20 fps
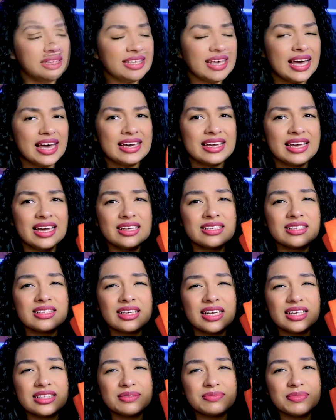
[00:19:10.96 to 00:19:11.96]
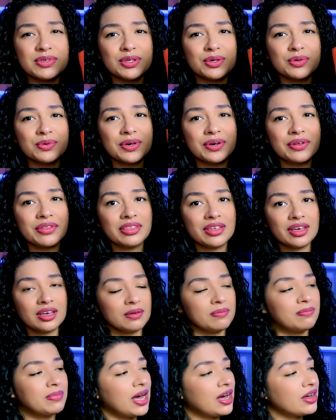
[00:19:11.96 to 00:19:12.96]
Yeah, guys, let me know what you think
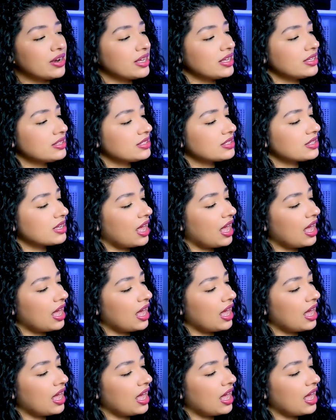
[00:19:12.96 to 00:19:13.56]
about it.